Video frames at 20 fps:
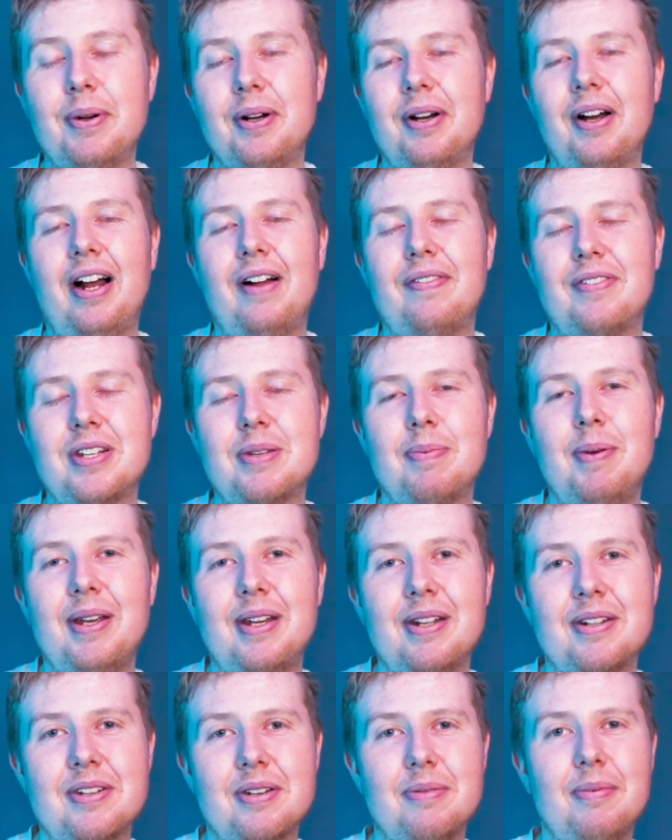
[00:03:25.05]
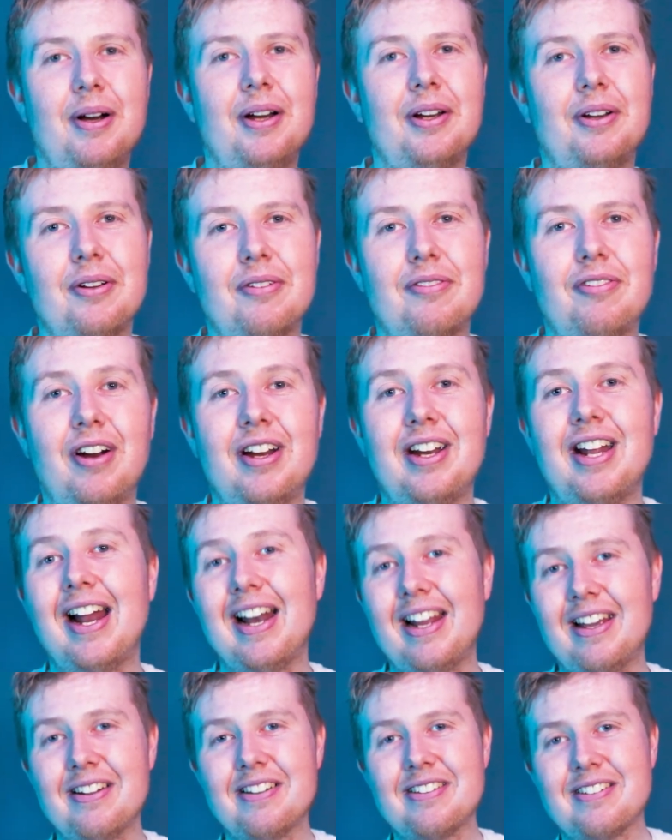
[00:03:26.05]
But after speaking to my good friend
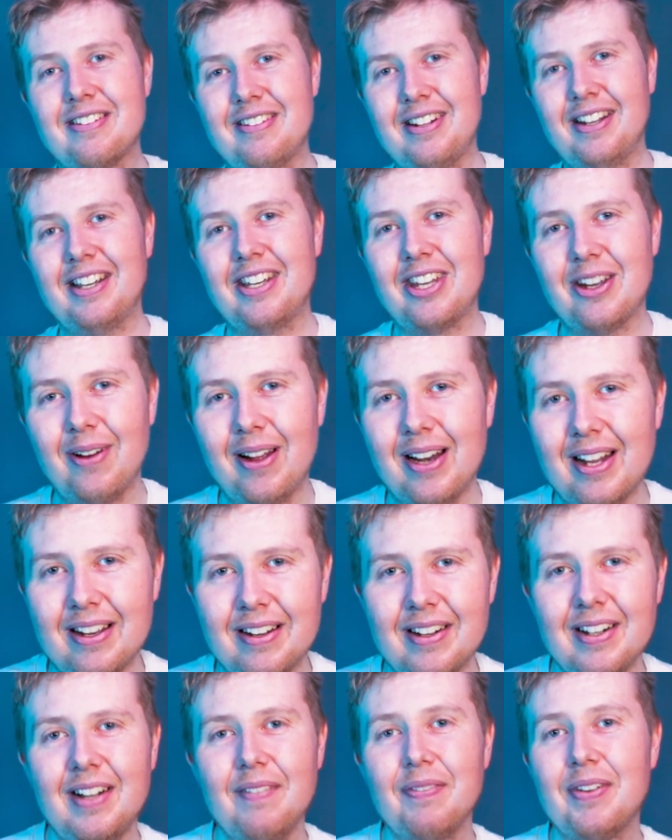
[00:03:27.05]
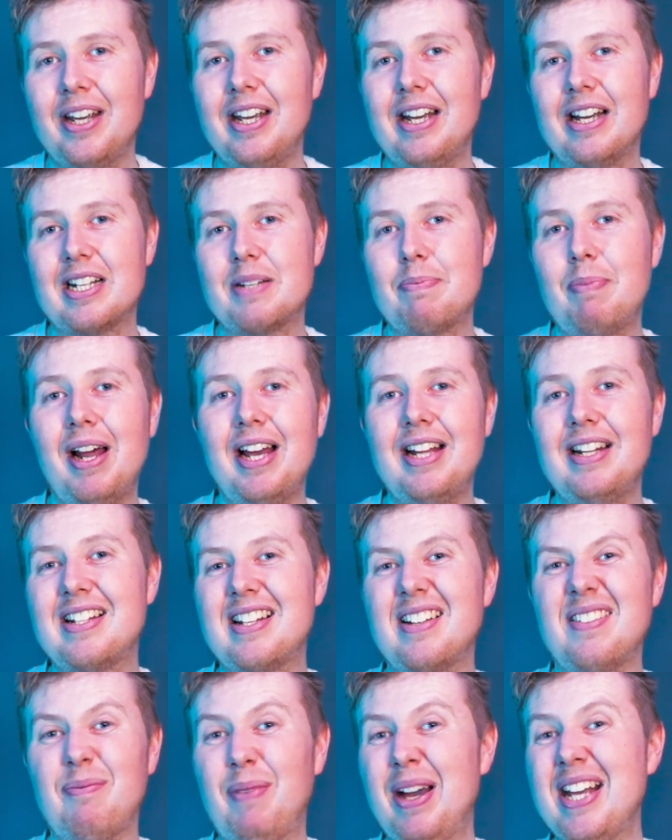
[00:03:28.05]
Elliot, so thank you Elliot, he
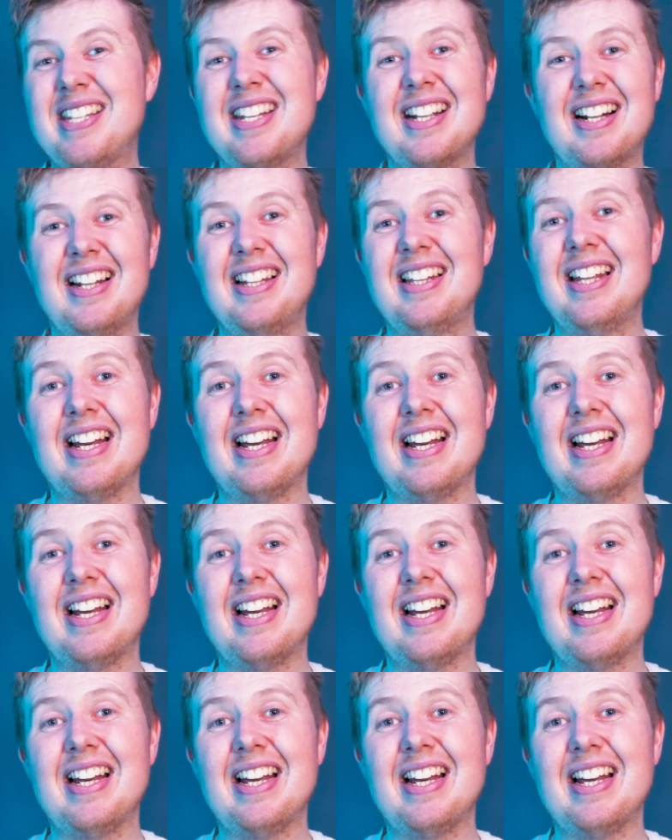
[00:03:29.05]
explained basically